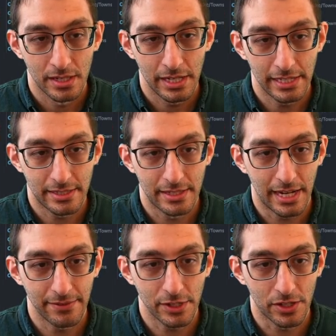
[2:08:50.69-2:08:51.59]
it's
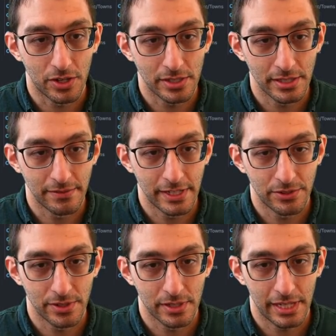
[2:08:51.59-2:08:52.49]
not even called
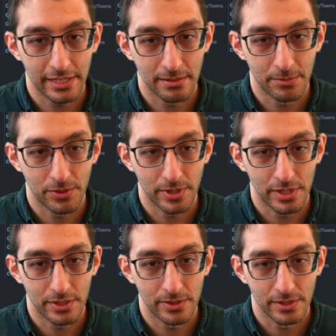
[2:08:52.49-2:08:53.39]
adventurer class component
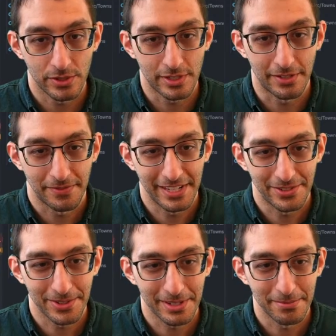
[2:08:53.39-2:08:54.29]
though, it's just
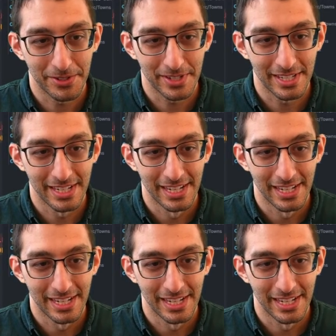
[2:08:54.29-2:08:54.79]
adventurer component.